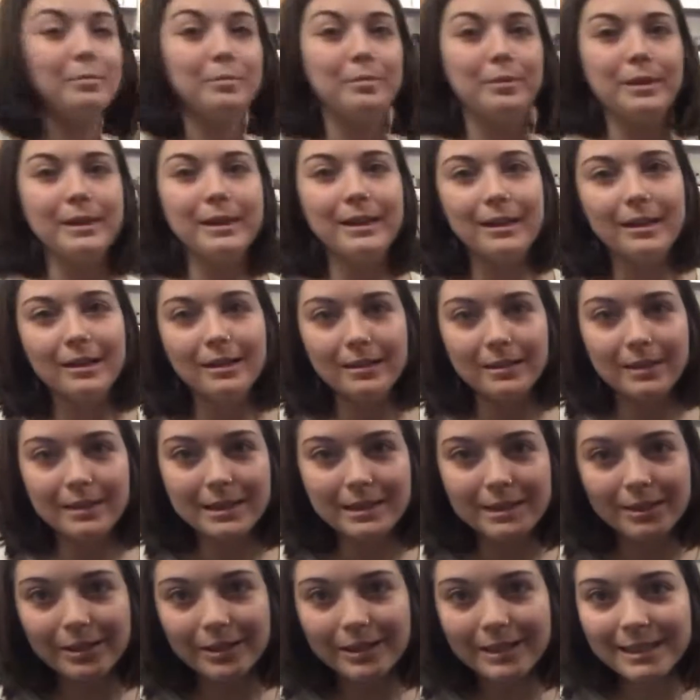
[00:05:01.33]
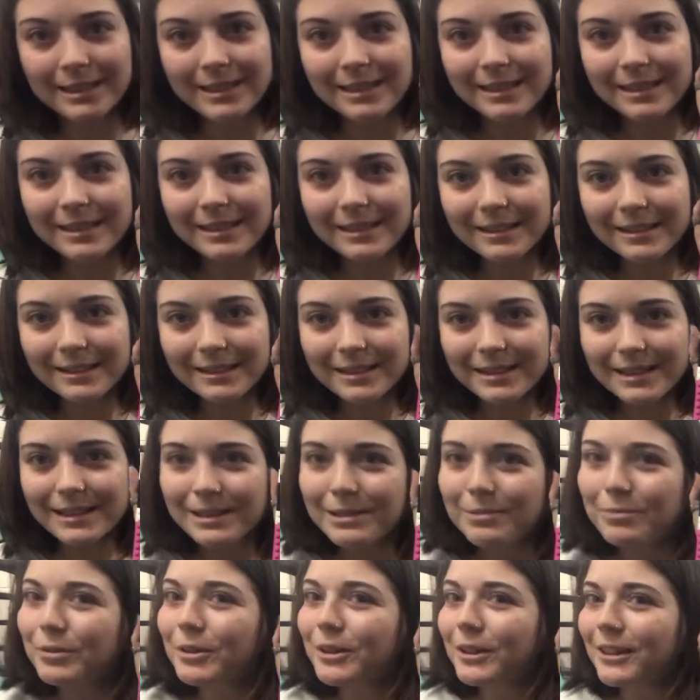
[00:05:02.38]
But this is
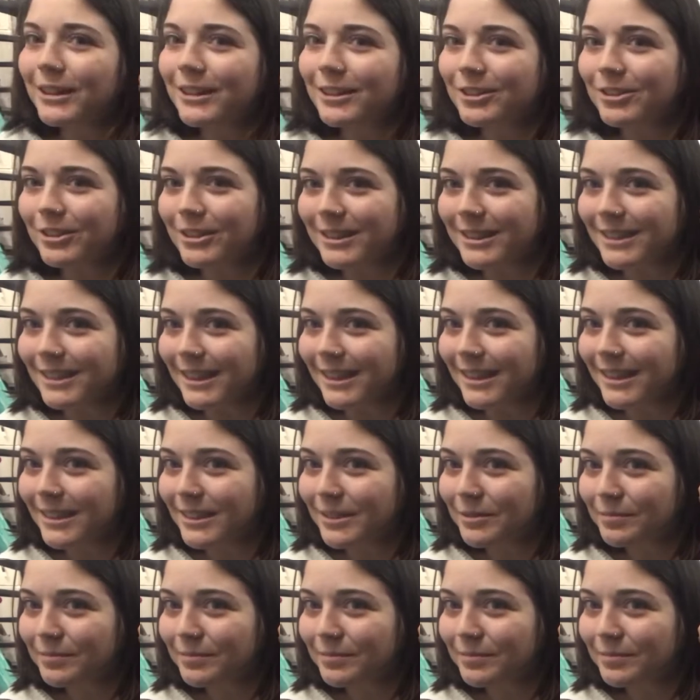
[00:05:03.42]
pretty interesting.